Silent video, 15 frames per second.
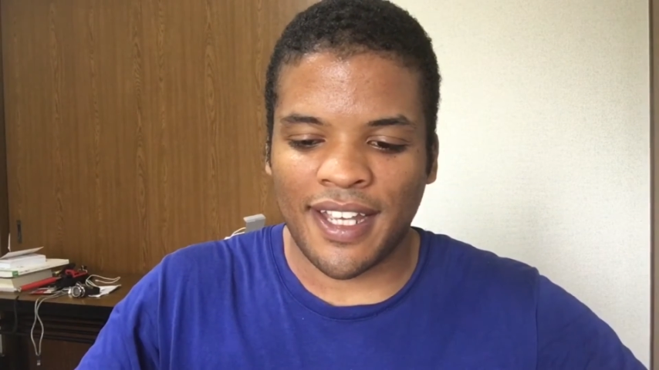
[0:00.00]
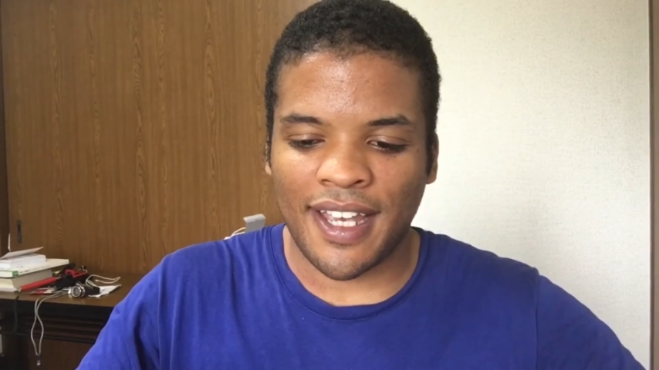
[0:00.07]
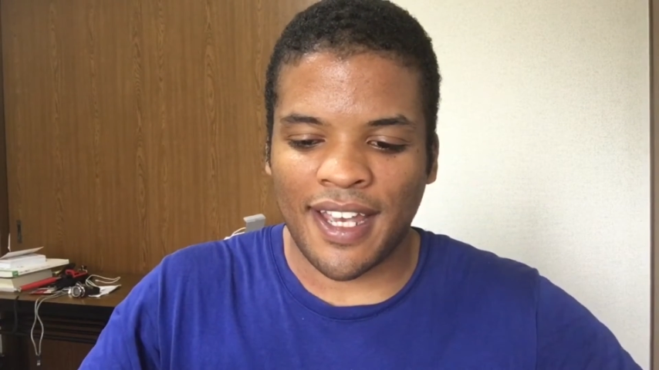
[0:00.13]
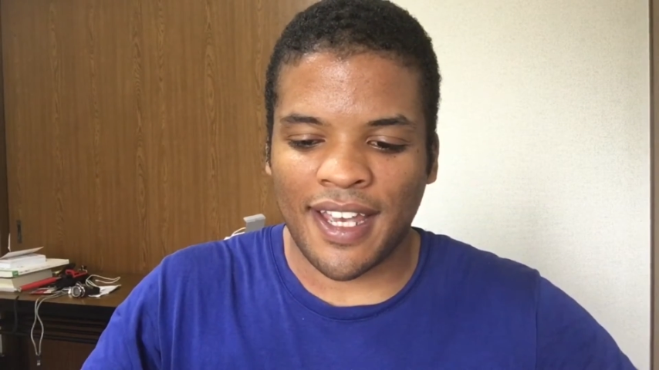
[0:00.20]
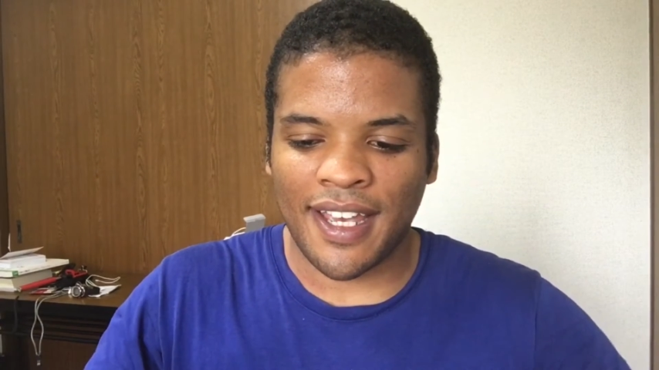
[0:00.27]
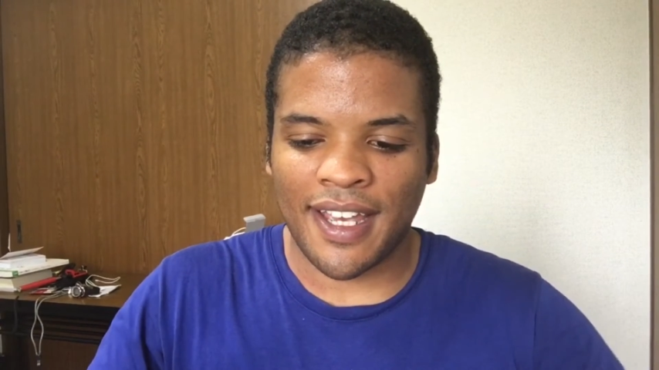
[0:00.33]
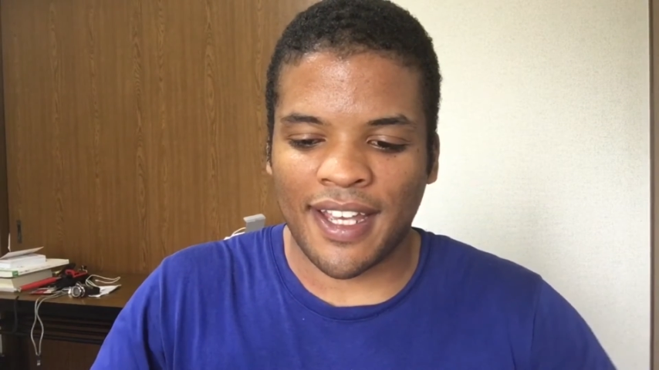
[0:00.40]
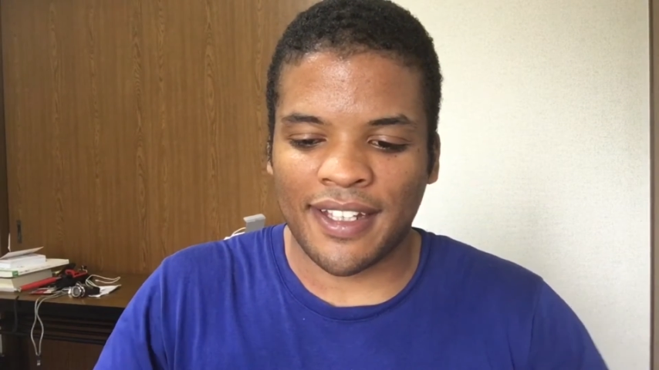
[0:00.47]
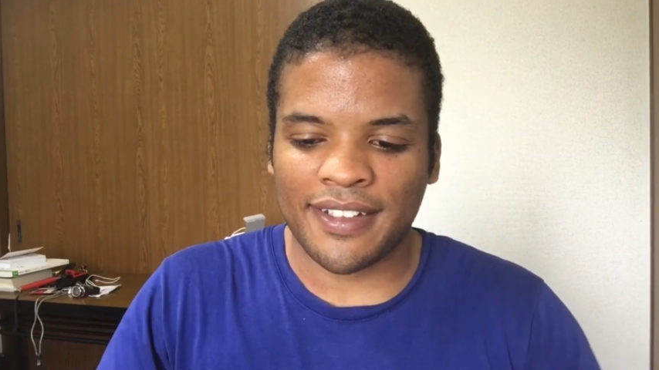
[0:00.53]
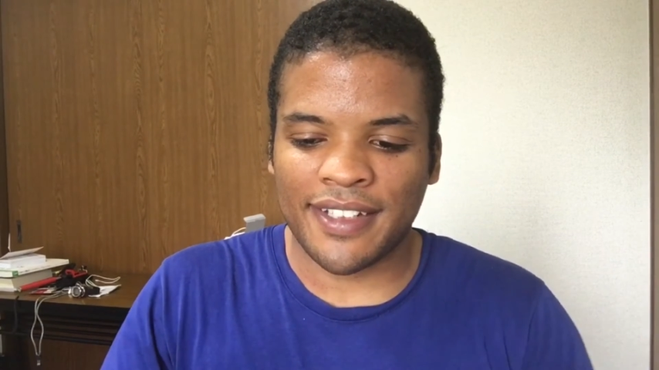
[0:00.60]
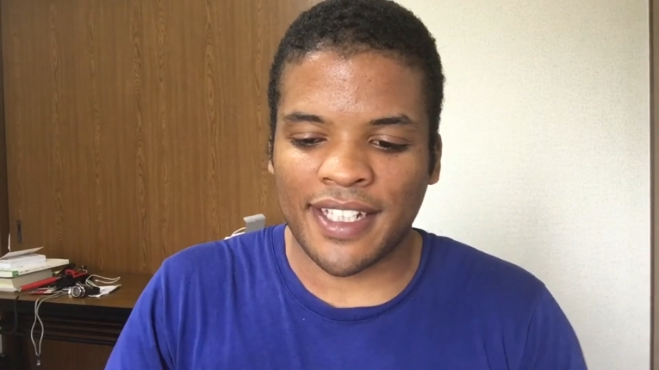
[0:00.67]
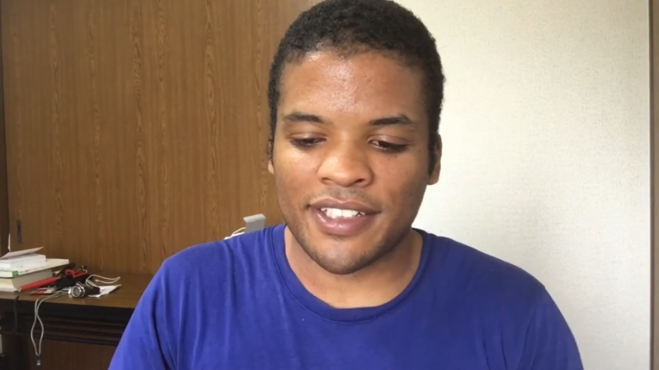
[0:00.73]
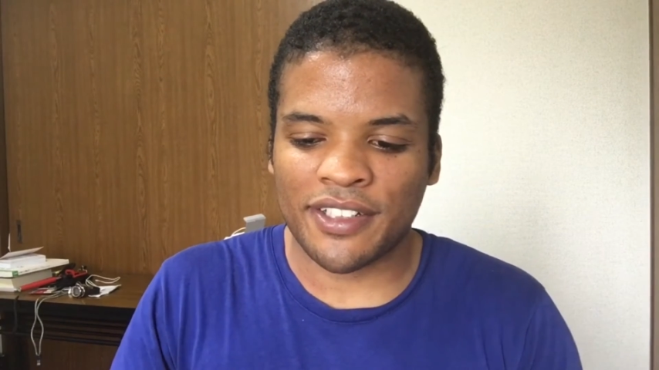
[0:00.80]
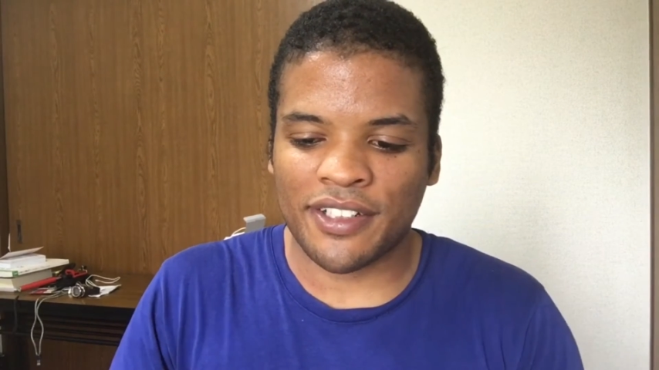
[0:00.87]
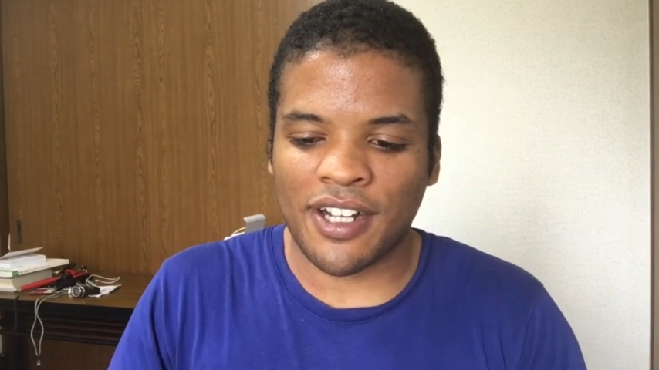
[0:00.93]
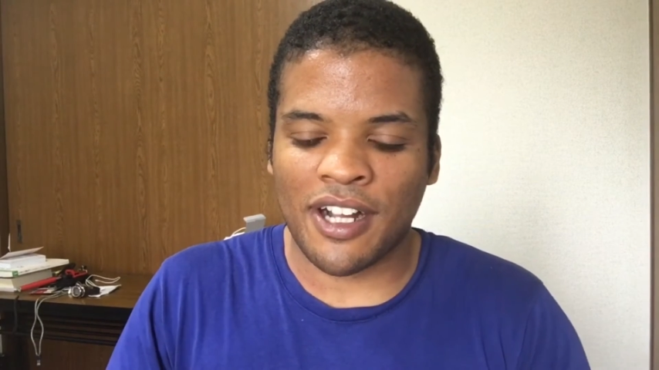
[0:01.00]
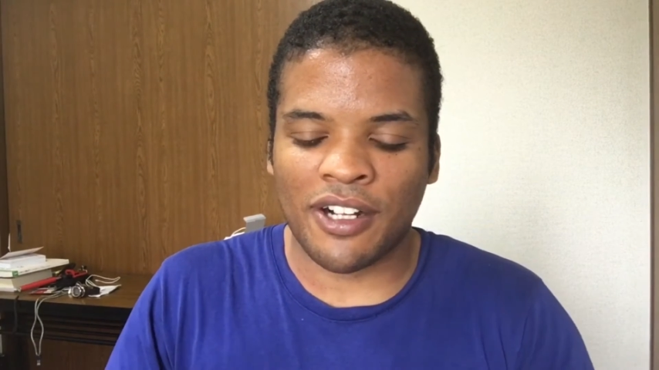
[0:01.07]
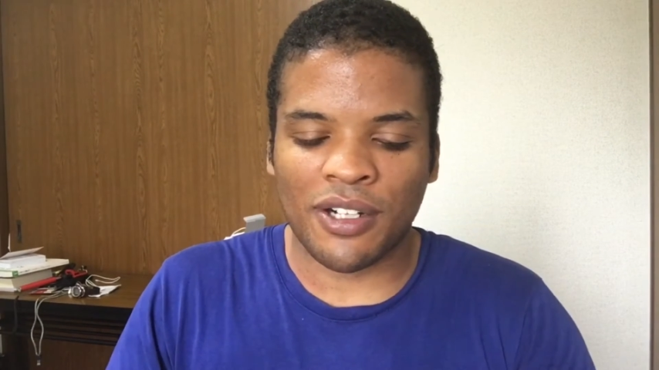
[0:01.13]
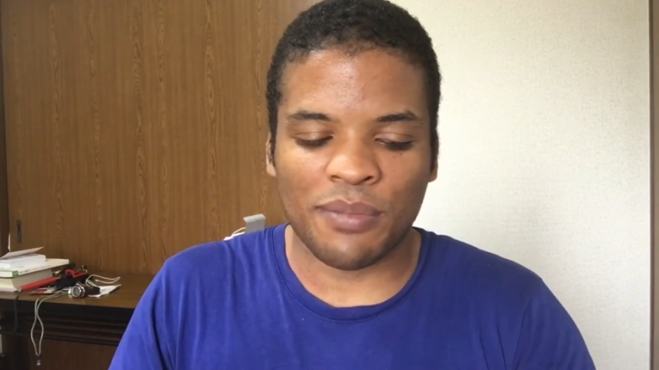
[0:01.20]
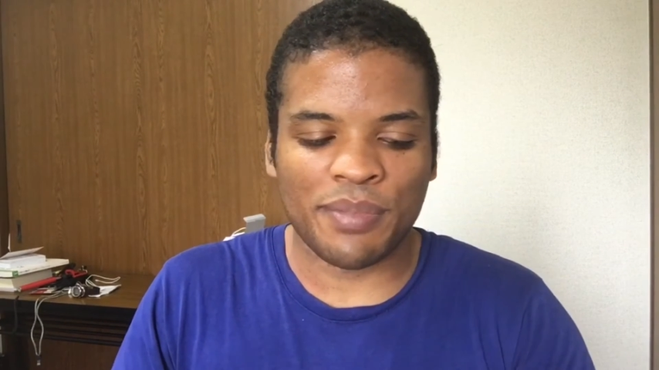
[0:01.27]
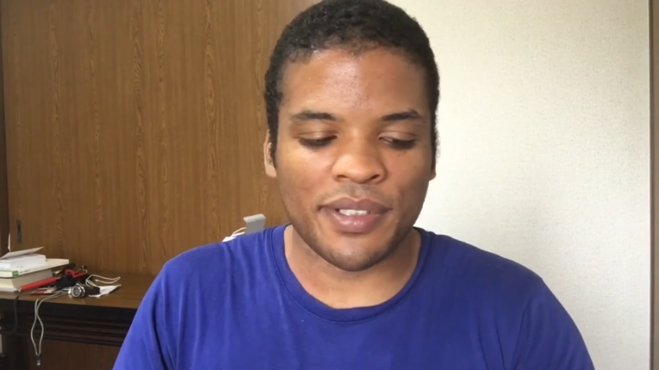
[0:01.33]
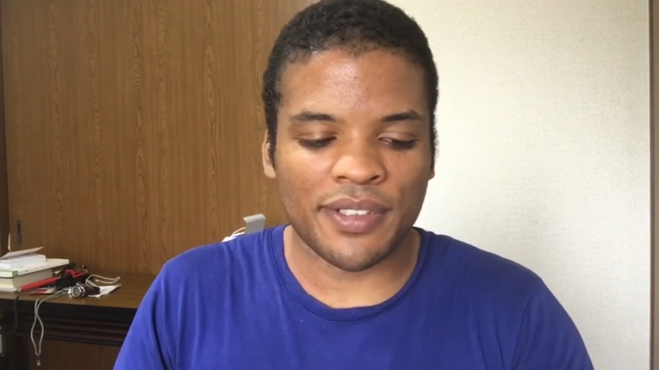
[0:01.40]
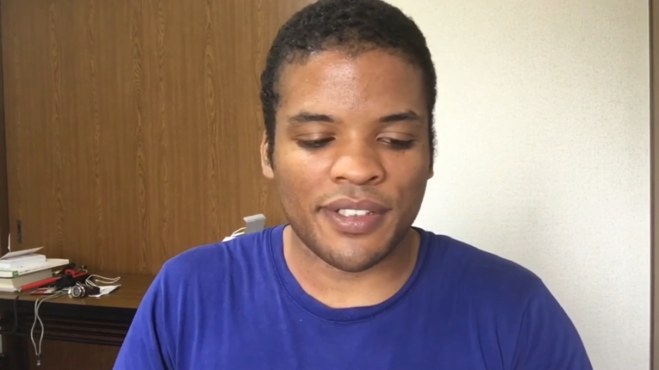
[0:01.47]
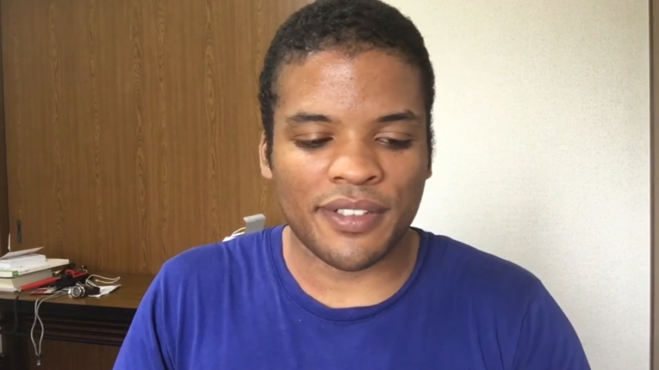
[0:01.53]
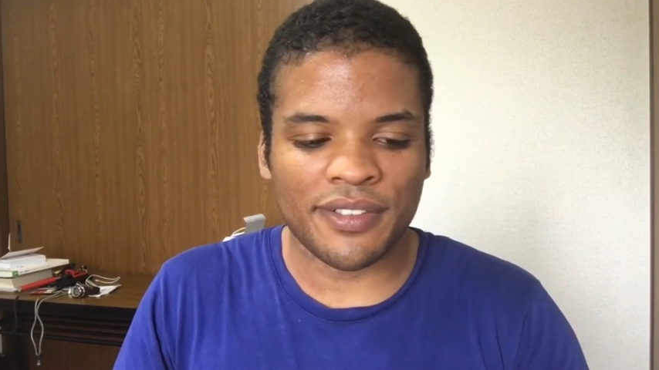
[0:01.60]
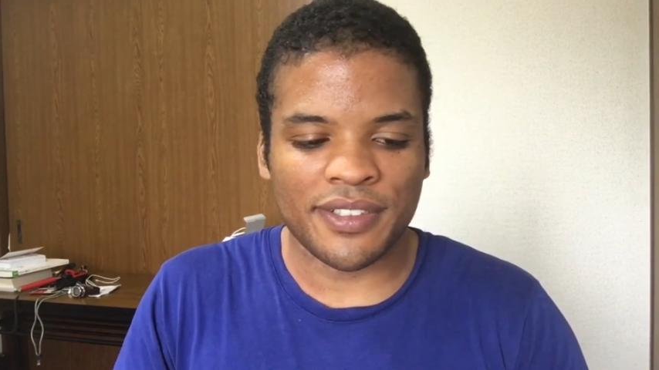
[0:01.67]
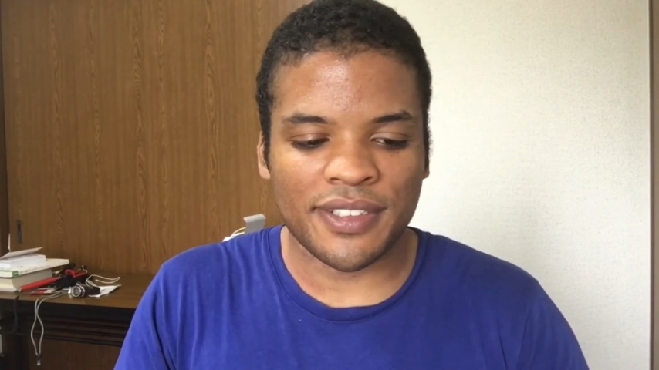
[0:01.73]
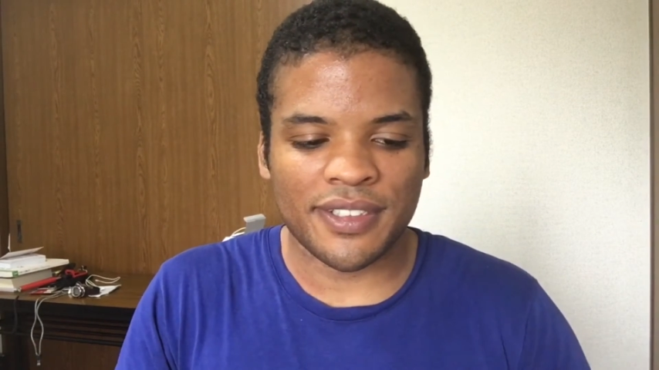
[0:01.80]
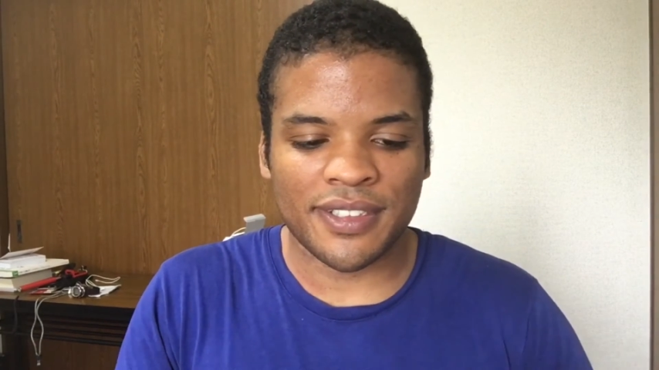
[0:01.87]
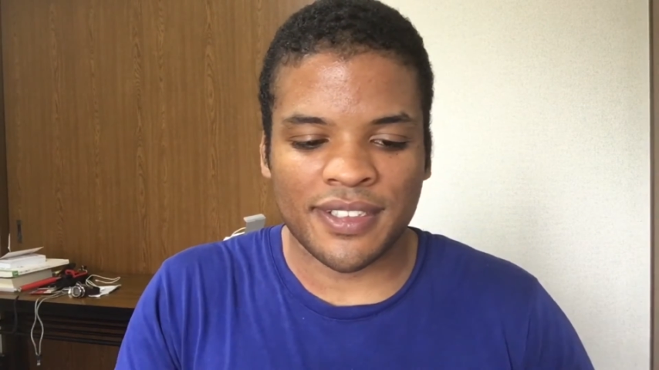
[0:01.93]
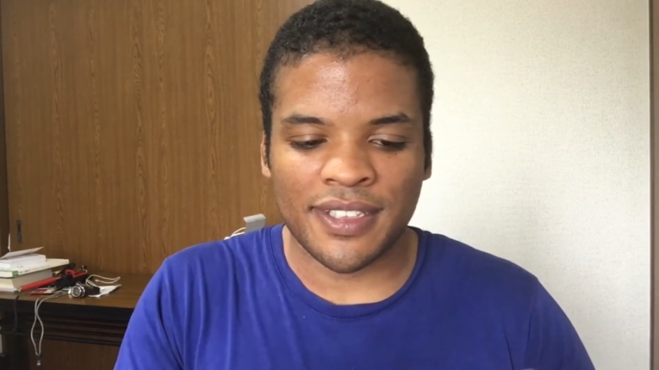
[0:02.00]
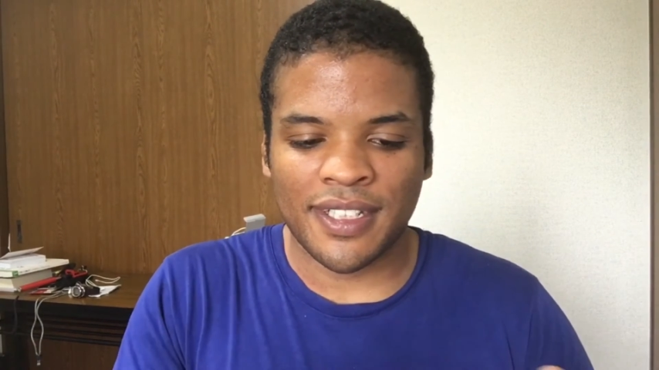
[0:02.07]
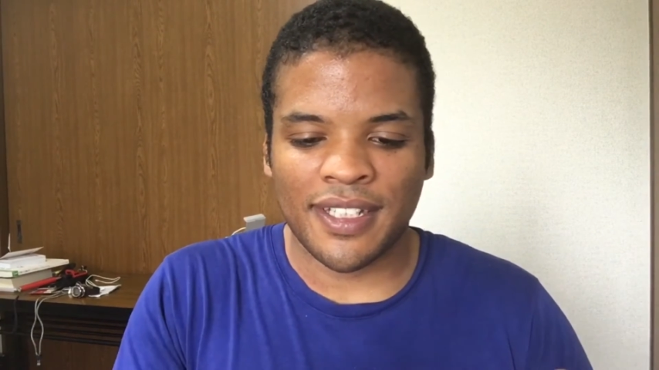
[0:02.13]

and you had your arm pillows,